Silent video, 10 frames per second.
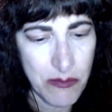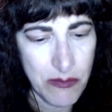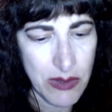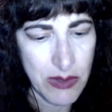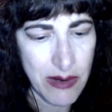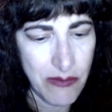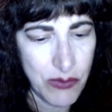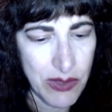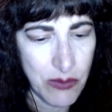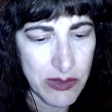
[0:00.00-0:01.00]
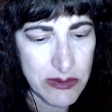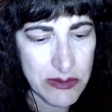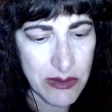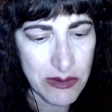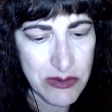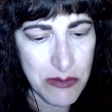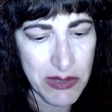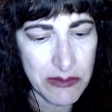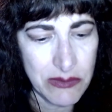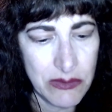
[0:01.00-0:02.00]
have what I wanted to talk to you
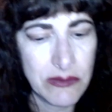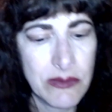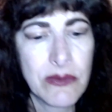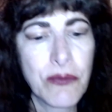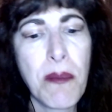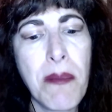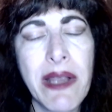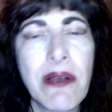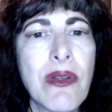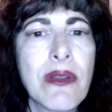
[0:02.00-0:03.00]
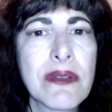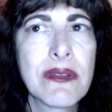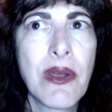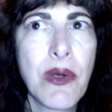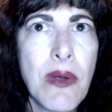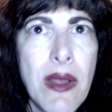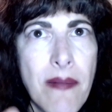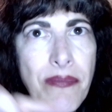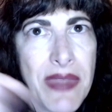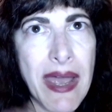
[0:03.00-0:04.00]
about. So this is from Michael. So
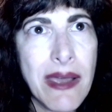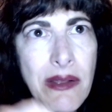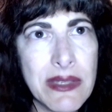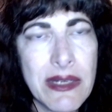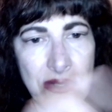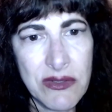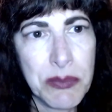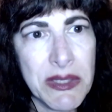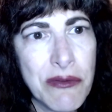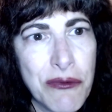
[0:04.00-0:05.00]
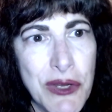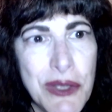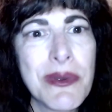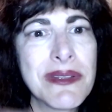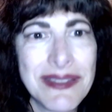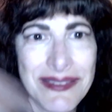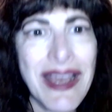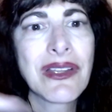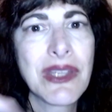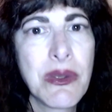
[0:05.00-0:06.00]
that I just played for you is
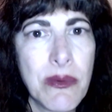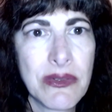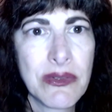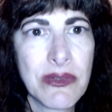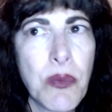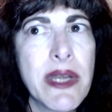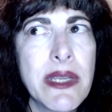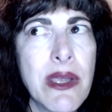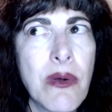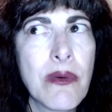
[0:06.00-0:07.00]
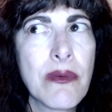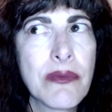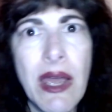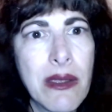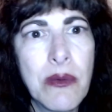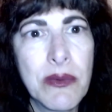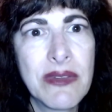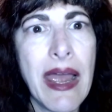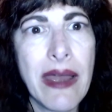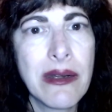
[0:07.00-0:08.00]
exactly what was on the radio. It was
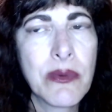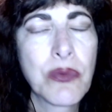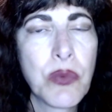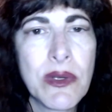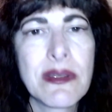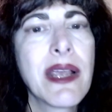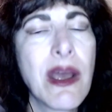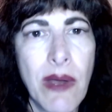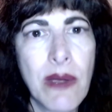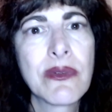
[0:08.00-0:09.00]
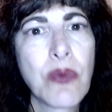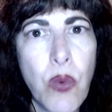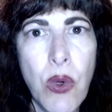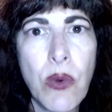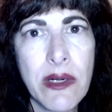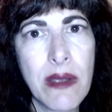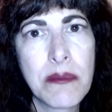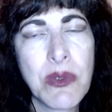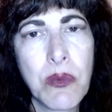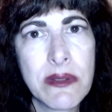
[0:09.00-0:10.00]
I was woken up
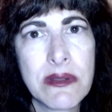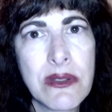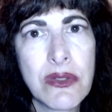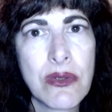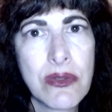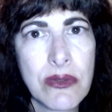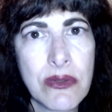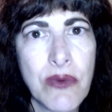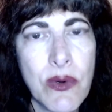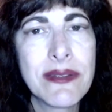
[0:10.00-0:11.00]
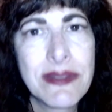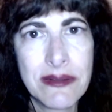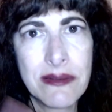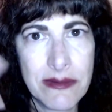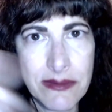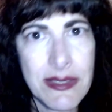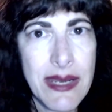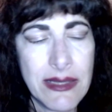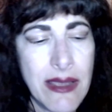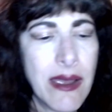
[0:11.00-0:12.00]
to Winston Churchill's voice
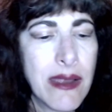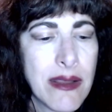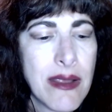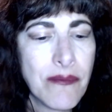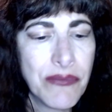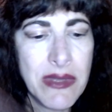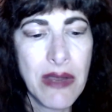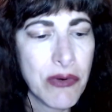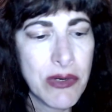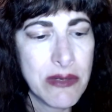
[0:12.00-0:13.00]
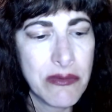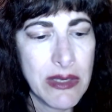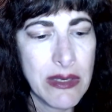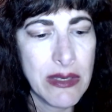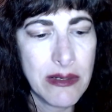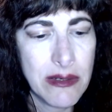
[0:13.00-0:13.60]
saying that, never give in,